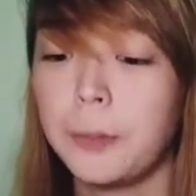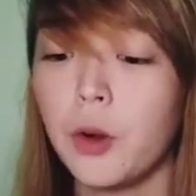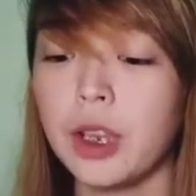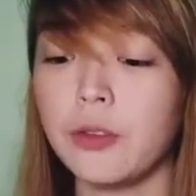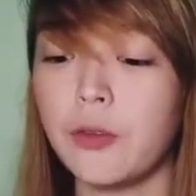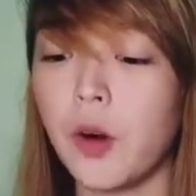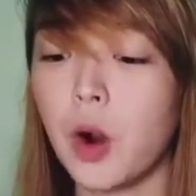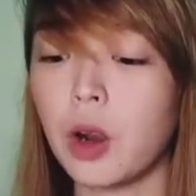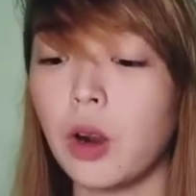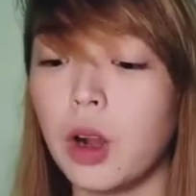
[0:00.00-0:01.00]

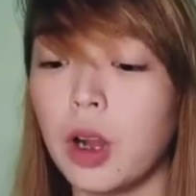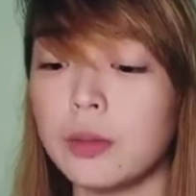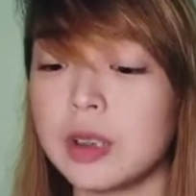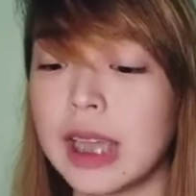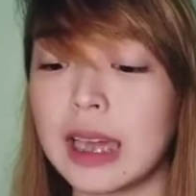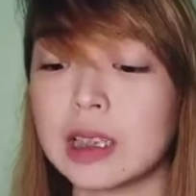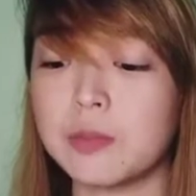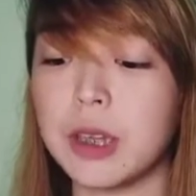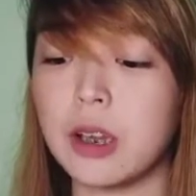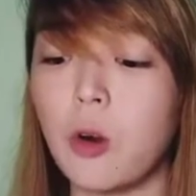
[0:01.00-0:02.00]
0.4 ohms
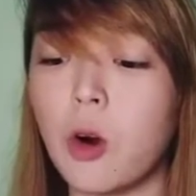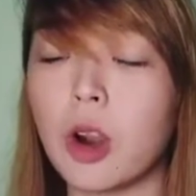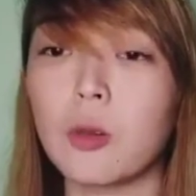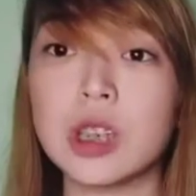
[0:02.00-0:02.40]
XP core,